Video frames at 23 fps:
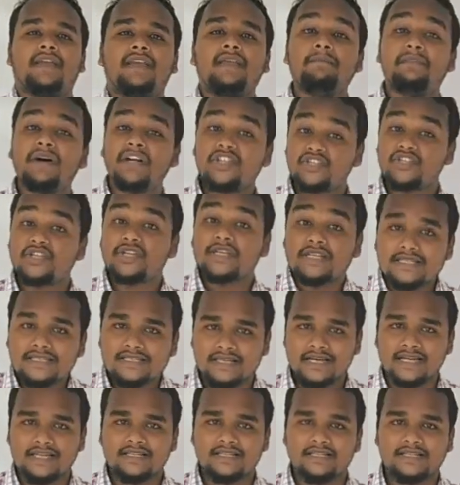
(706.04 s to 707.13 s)
very much
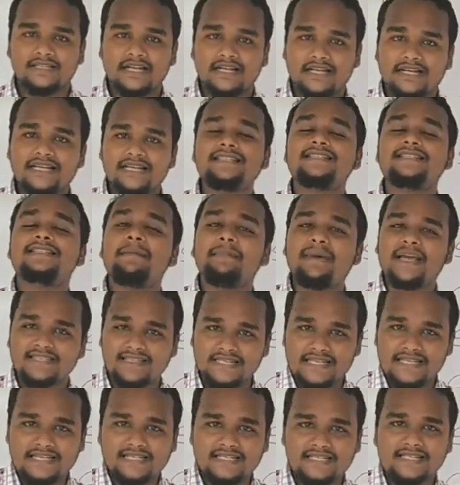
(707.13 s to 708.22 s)
strength. That is, some
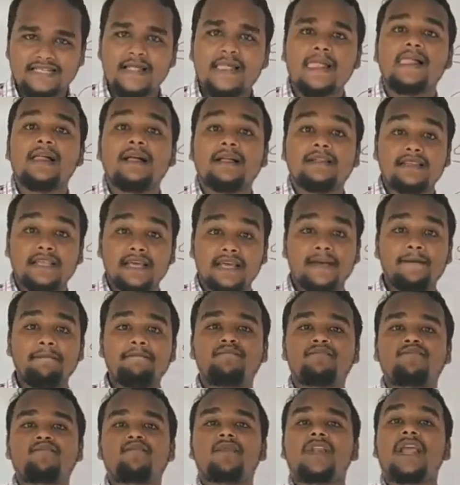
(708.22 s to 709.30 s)
acids,
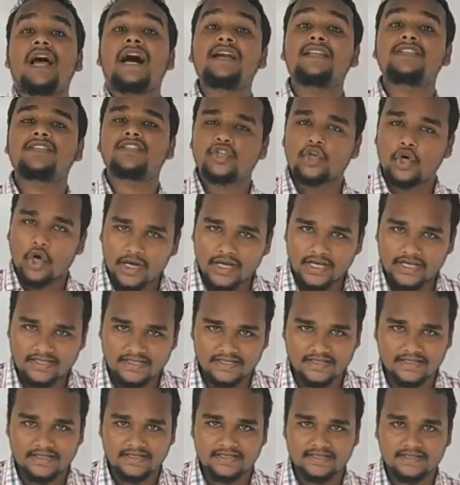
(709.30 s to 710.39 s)
they are strong
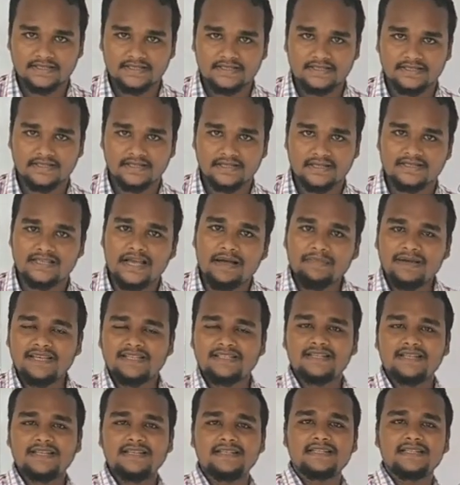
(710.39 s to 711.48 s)
acids. Some
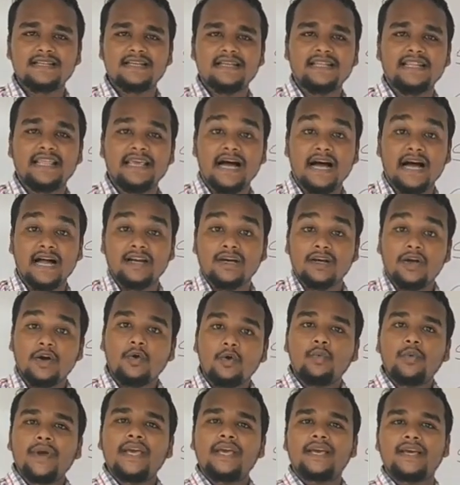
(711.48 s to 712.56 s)
acids, they are
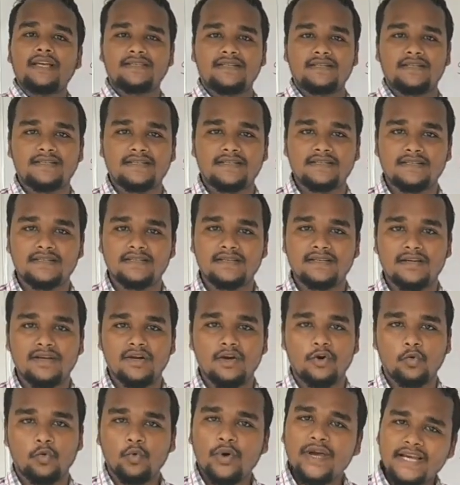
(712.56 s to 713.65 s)
weak acids.
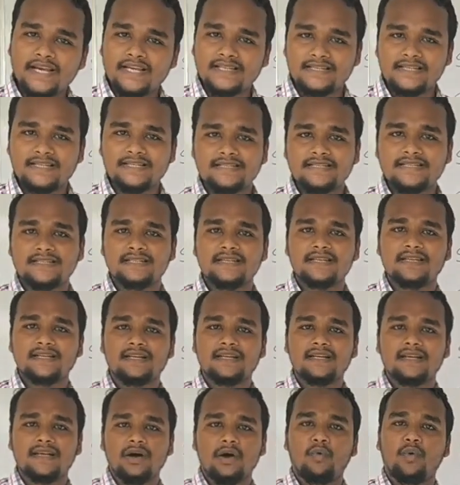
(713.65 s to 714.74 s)
Weak acids,
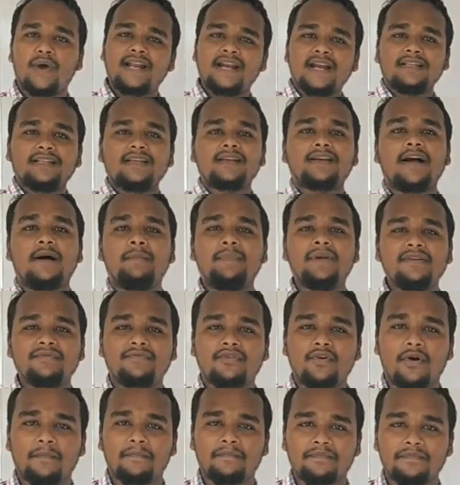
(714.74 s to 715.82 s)
where are they
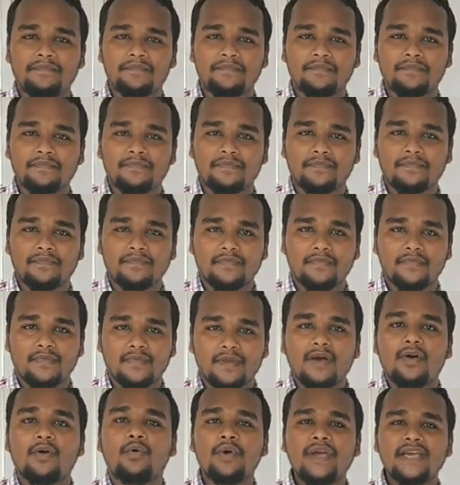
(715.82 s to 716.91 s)
coming from?
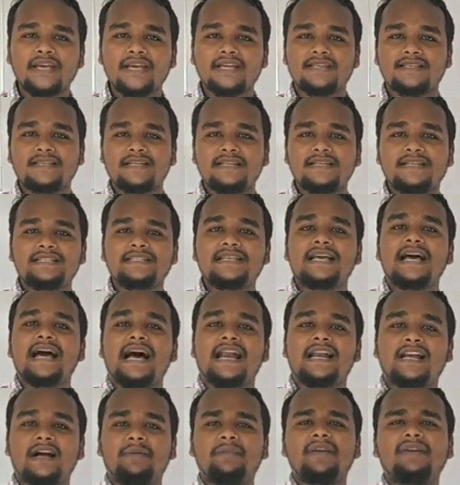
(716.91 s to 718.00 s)
Weak acids
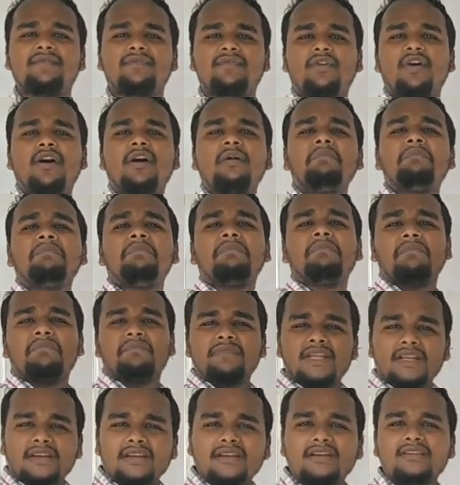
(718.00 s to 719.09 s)
are coming from
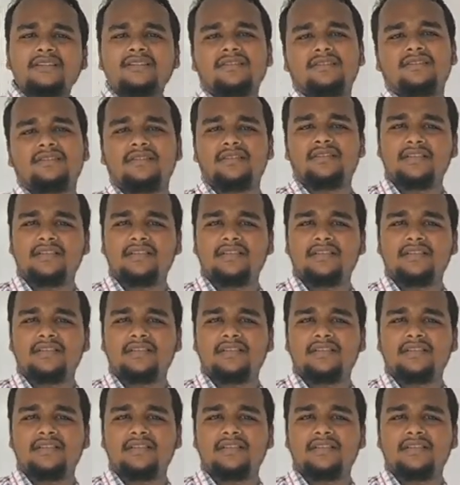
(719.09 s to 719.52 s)
the